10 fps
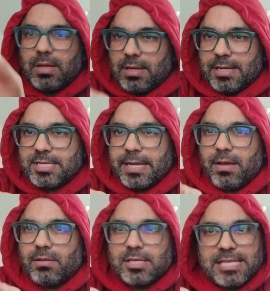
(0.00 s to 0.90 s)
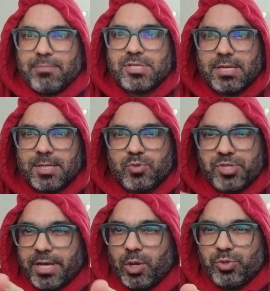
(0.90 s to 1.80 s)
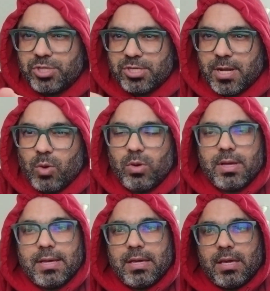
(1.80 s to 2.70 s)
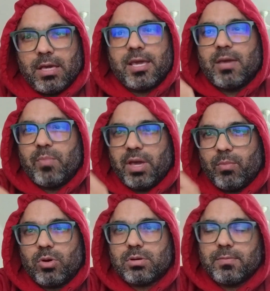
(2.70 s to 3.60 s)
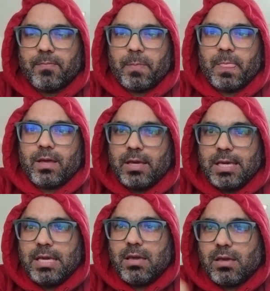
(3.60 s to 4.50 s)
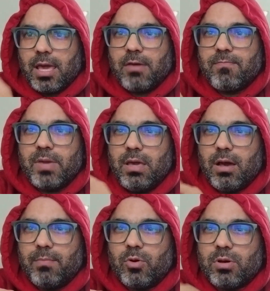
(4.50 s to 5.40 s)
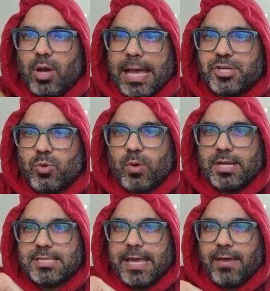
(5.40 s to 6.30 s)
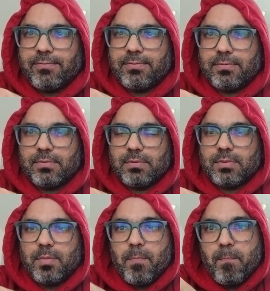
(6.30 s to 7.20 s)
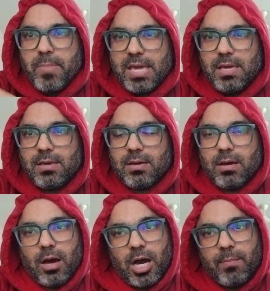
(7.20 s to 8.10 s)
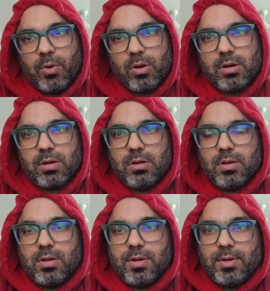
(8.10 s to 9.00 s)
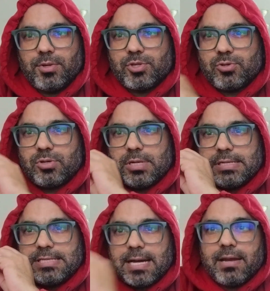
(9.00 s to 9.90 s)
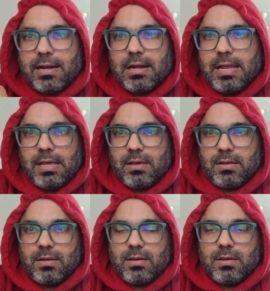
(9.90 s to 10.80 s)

let's say the same sentence which I used just now. He gave me a book. He gave me a book. Action word is gave me a book. So directly,